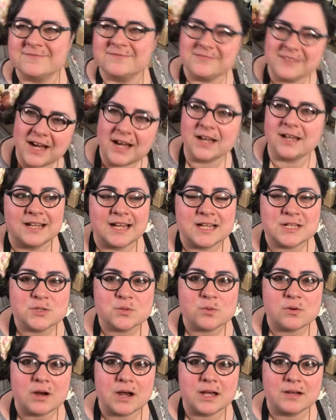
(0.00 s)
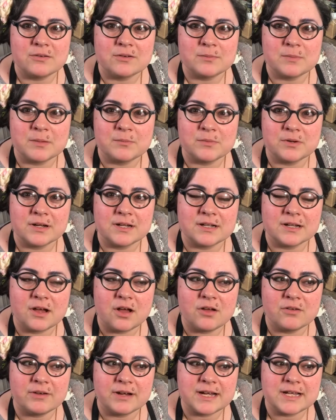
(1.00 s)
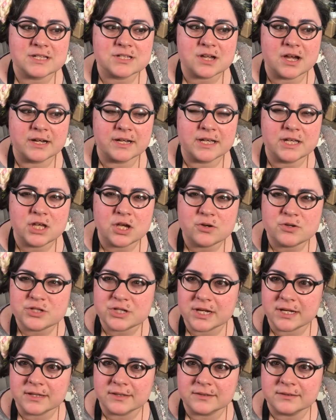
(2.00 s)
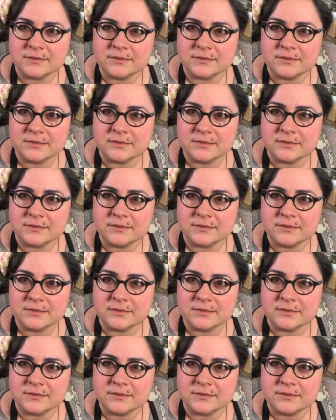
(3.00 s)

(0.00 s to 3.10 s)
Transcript: Fuck, I swore I'd remember it and already it's gone. Chioggia.